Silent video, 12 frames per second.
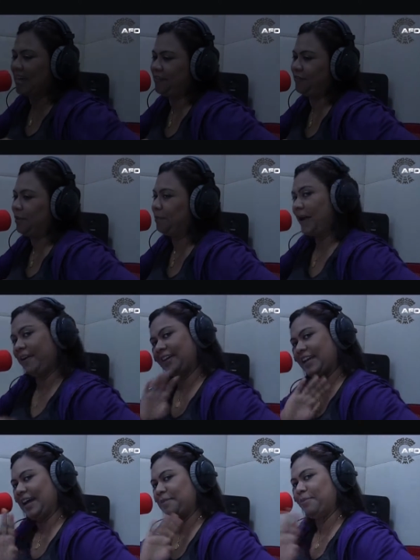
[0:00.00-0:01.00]
live from
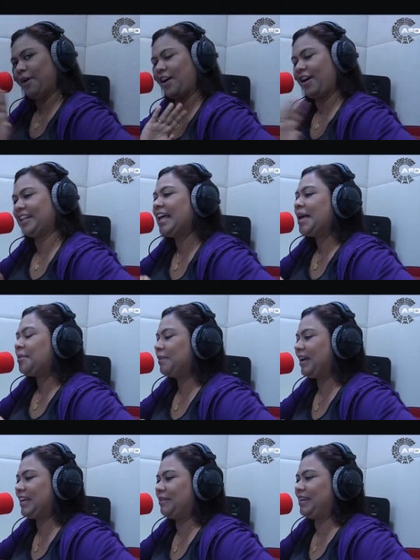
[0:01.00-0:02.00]
Paradigm Mall,
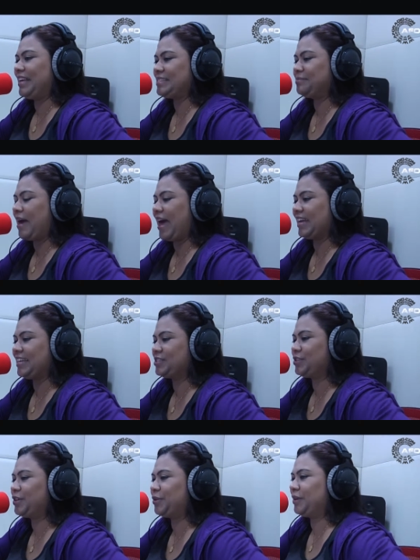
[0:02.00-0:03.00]
my name is Mag. In the
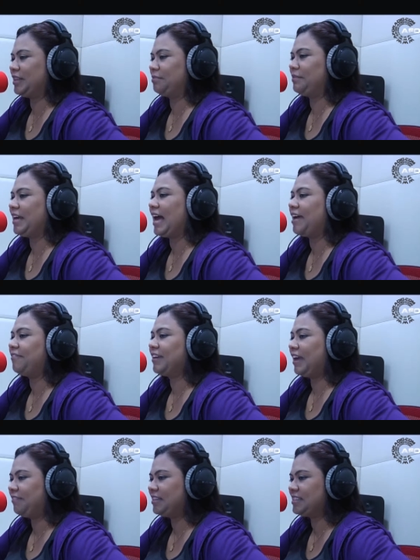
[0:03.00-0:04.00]
studio with me, I have
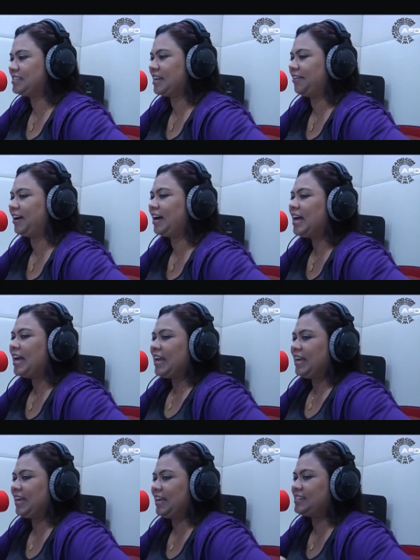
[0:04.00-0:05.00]
Kevin Theseira.
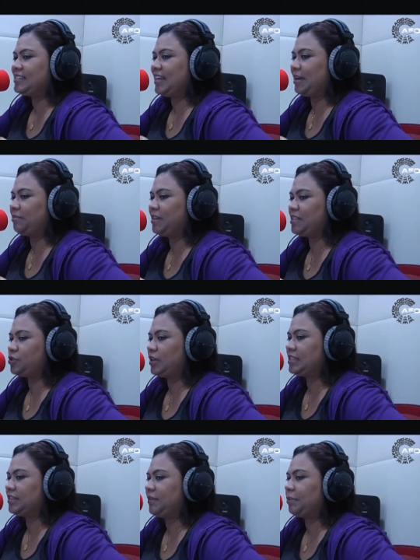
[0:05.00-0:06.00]
He is the
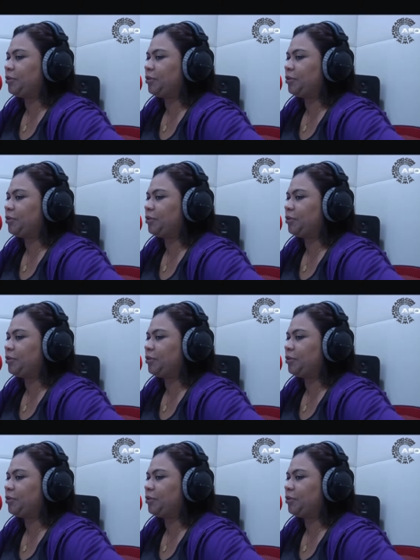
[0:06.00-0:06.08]
Administrative